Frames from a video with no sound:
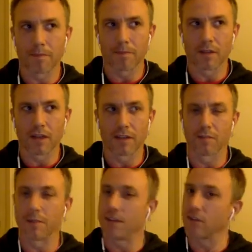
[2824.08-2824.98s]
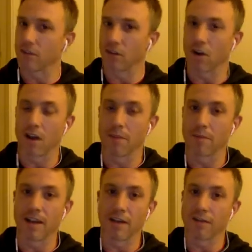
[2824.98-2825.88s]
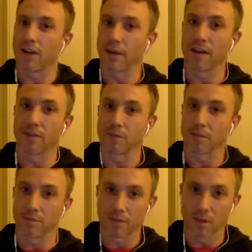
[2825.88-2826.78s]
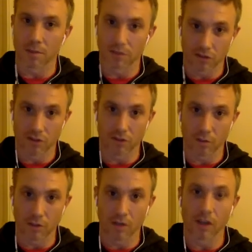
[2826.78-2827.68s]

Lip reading: it depends on the time and how far we're out from competition as well.